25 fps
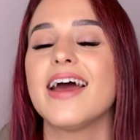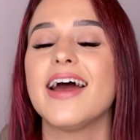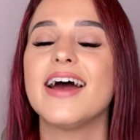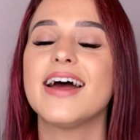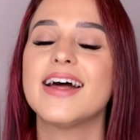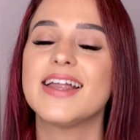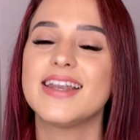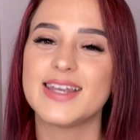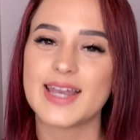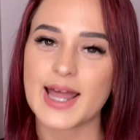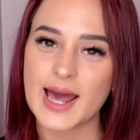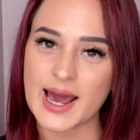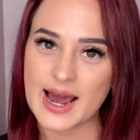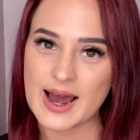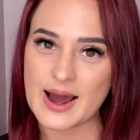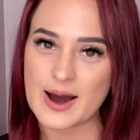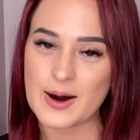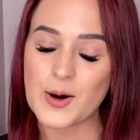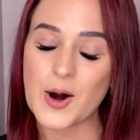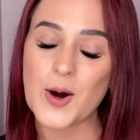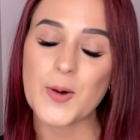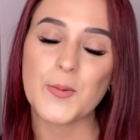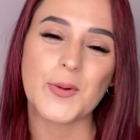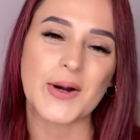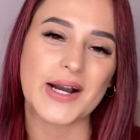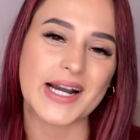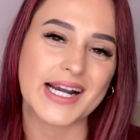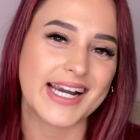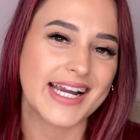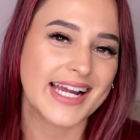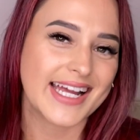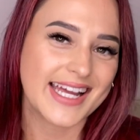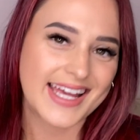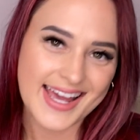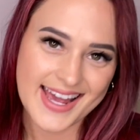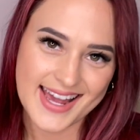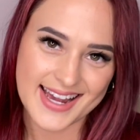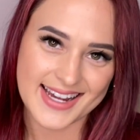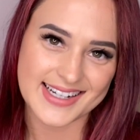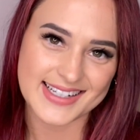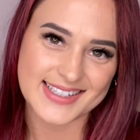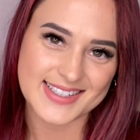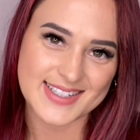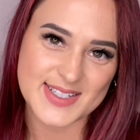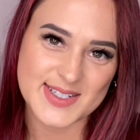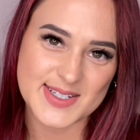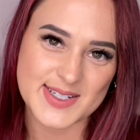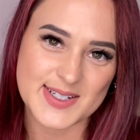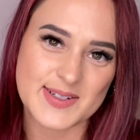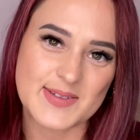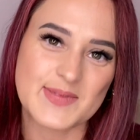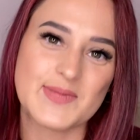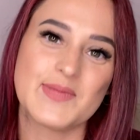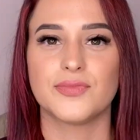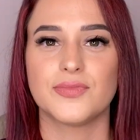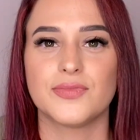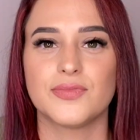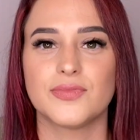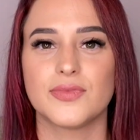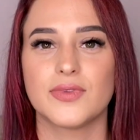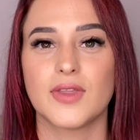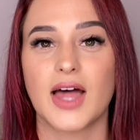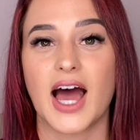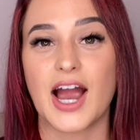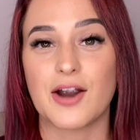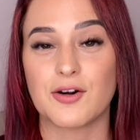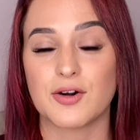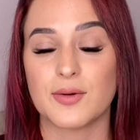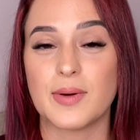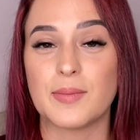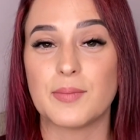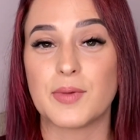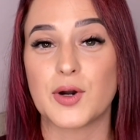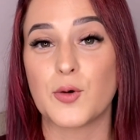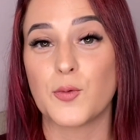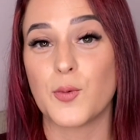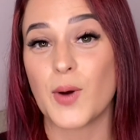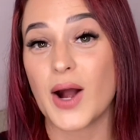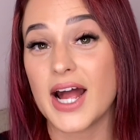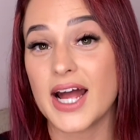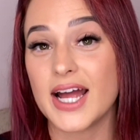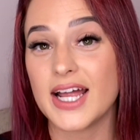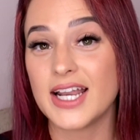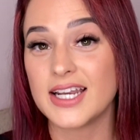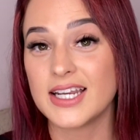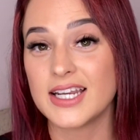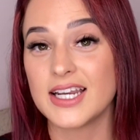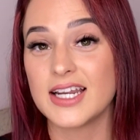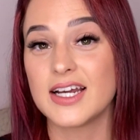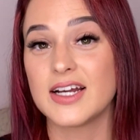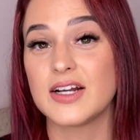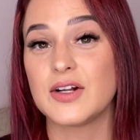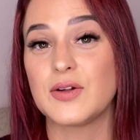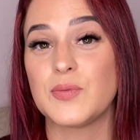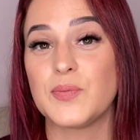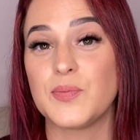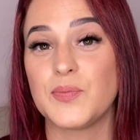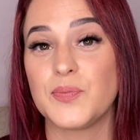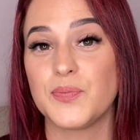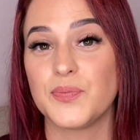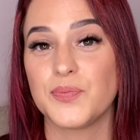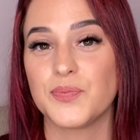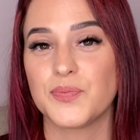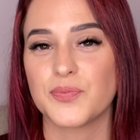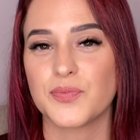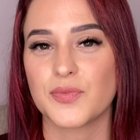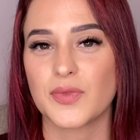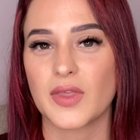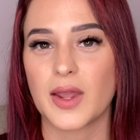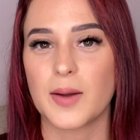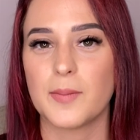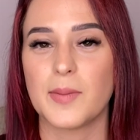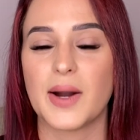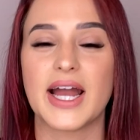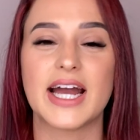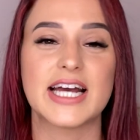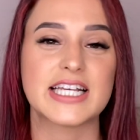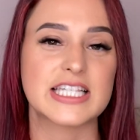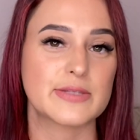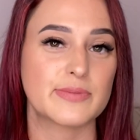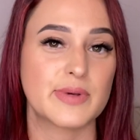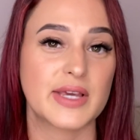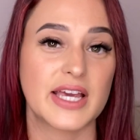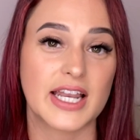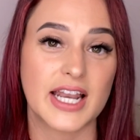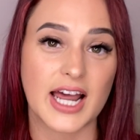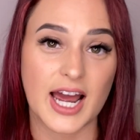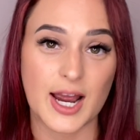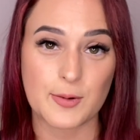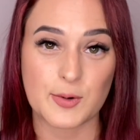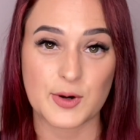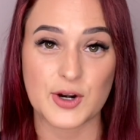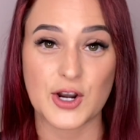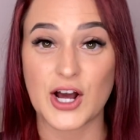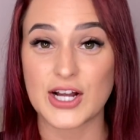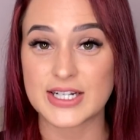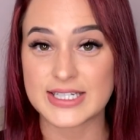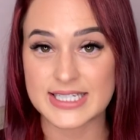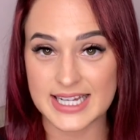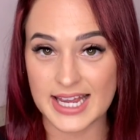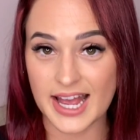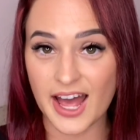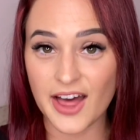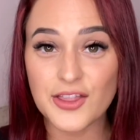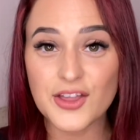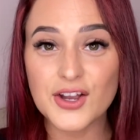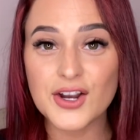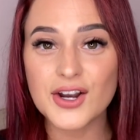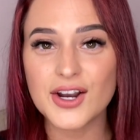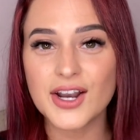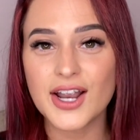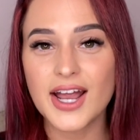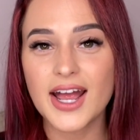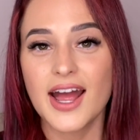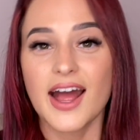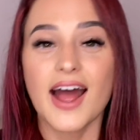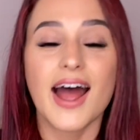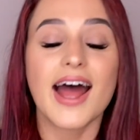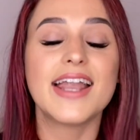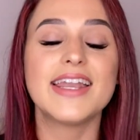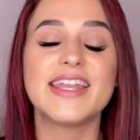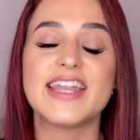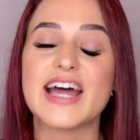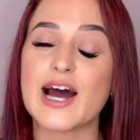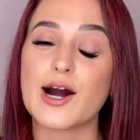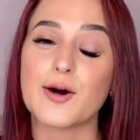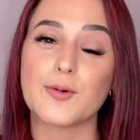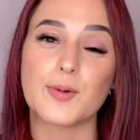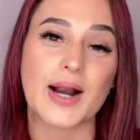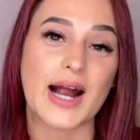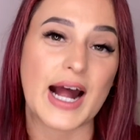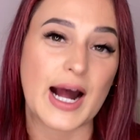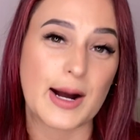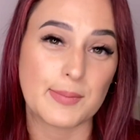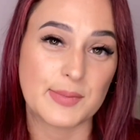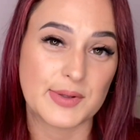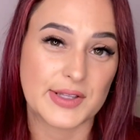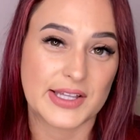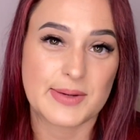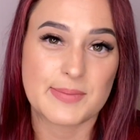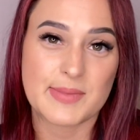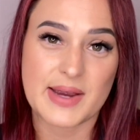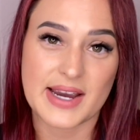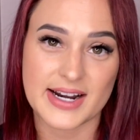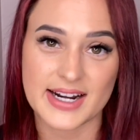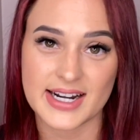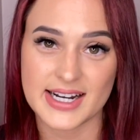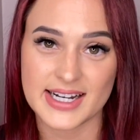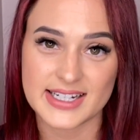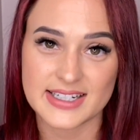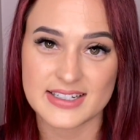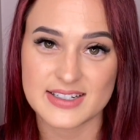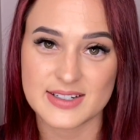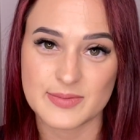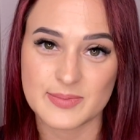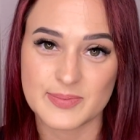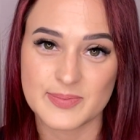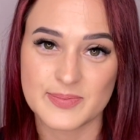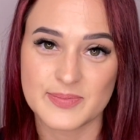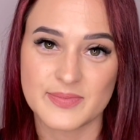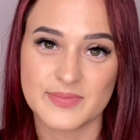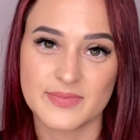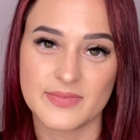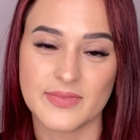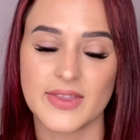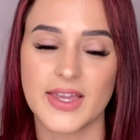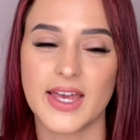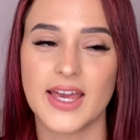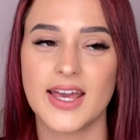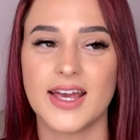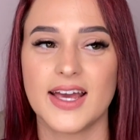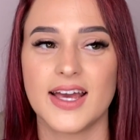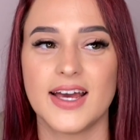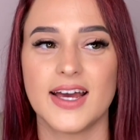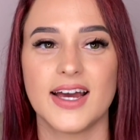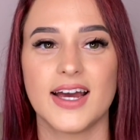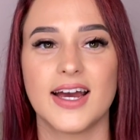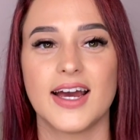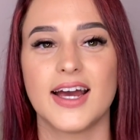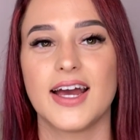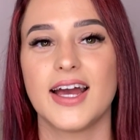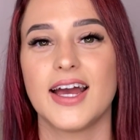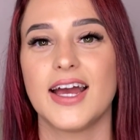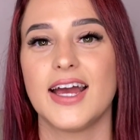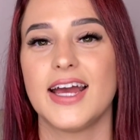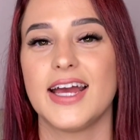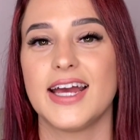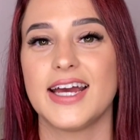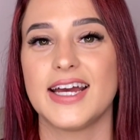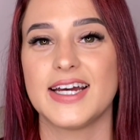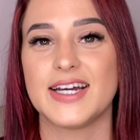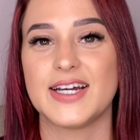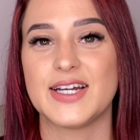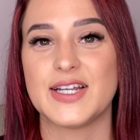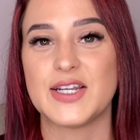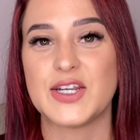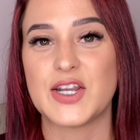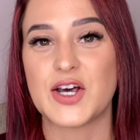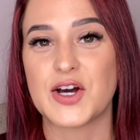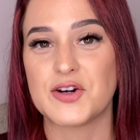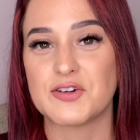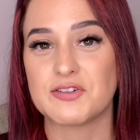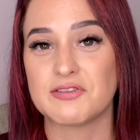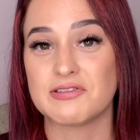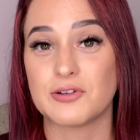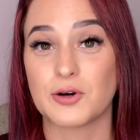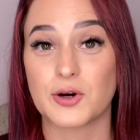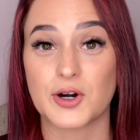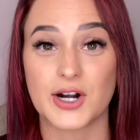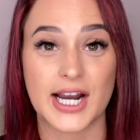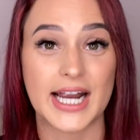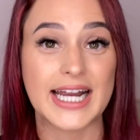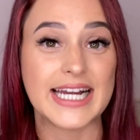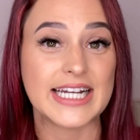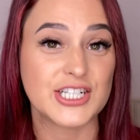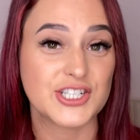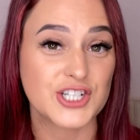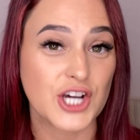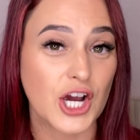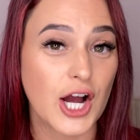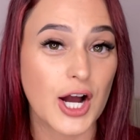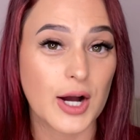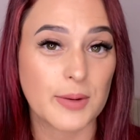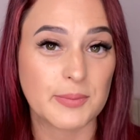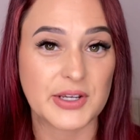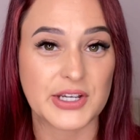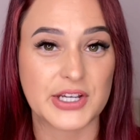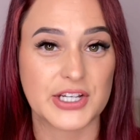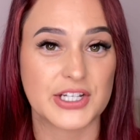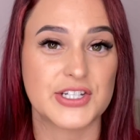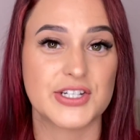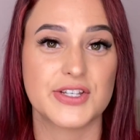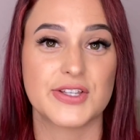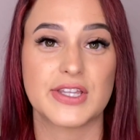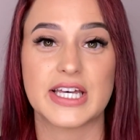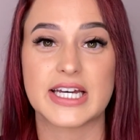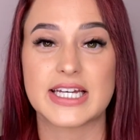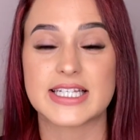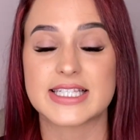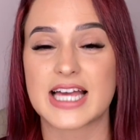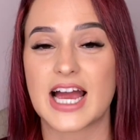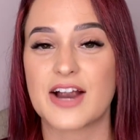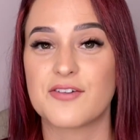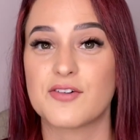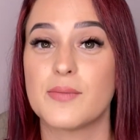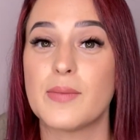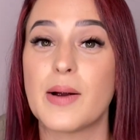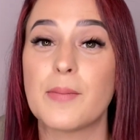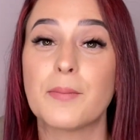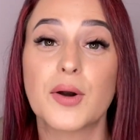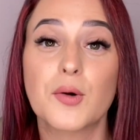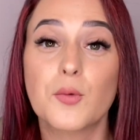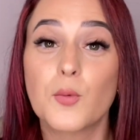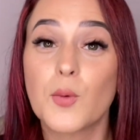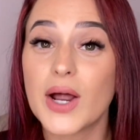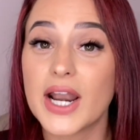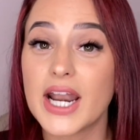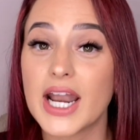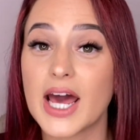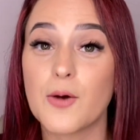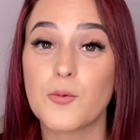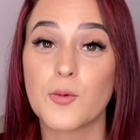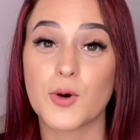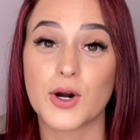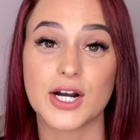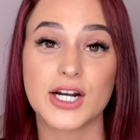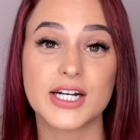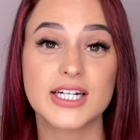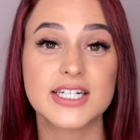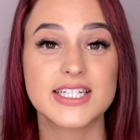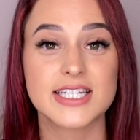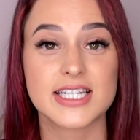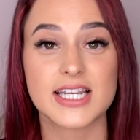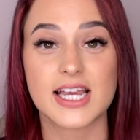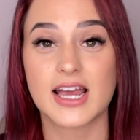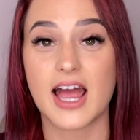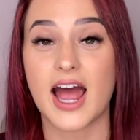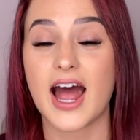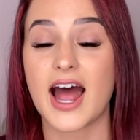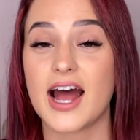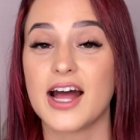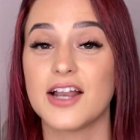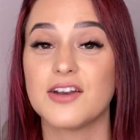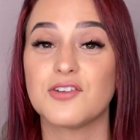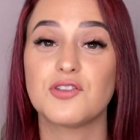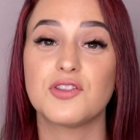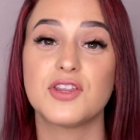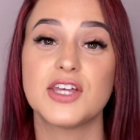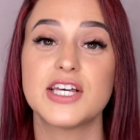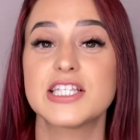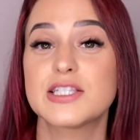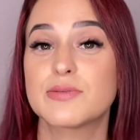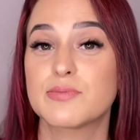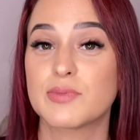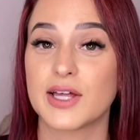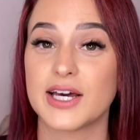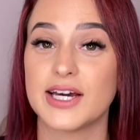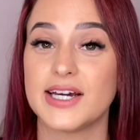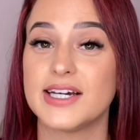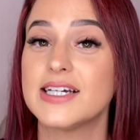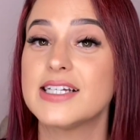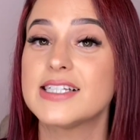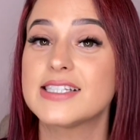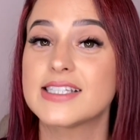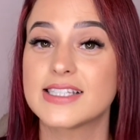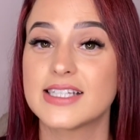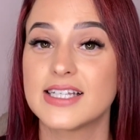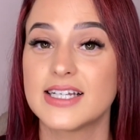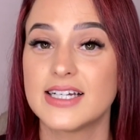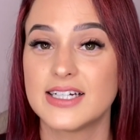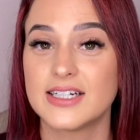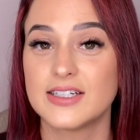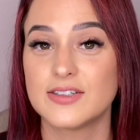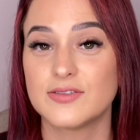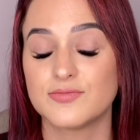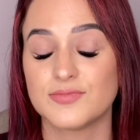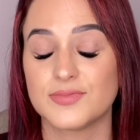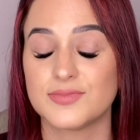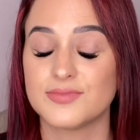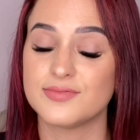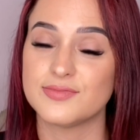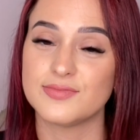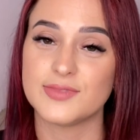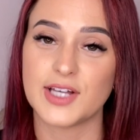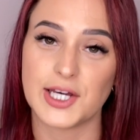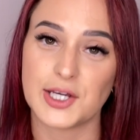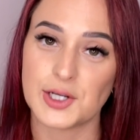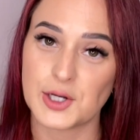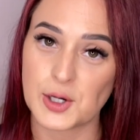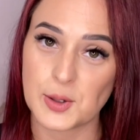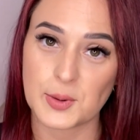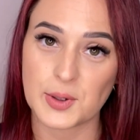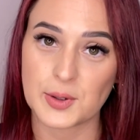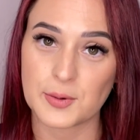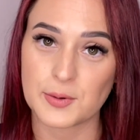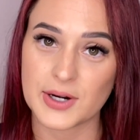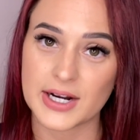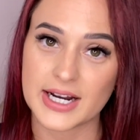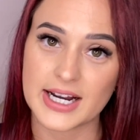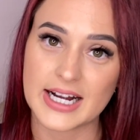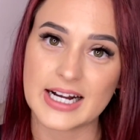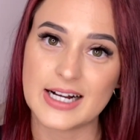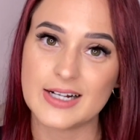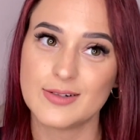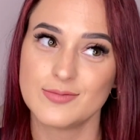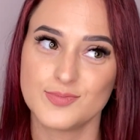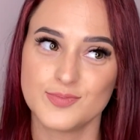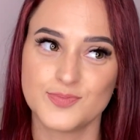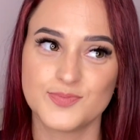and now we're engaged. I remember when my SP and I were not together and now we're happily married. And for a job, you could do this. I remember when I worked at this place that you don't want to work at,